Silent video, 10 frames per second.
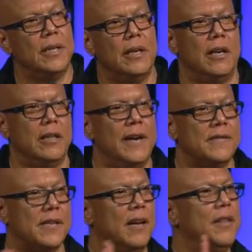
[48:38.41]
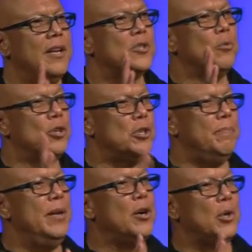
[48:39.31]
A lifestyle that is
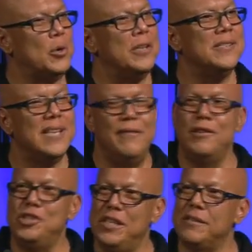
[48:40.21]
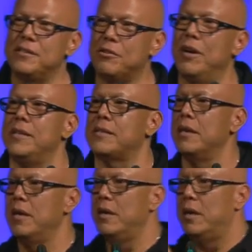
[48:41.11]
worshiping our Lord and Savior Jesus Christ,
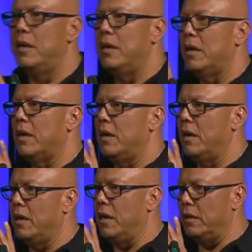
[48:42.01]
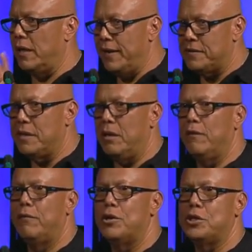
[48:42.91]
a lifestyle of
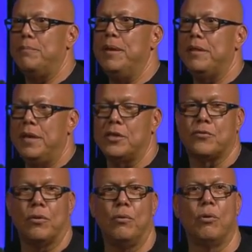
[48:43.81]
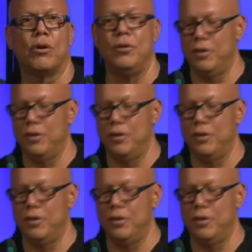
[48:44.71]
worshiping things for the world.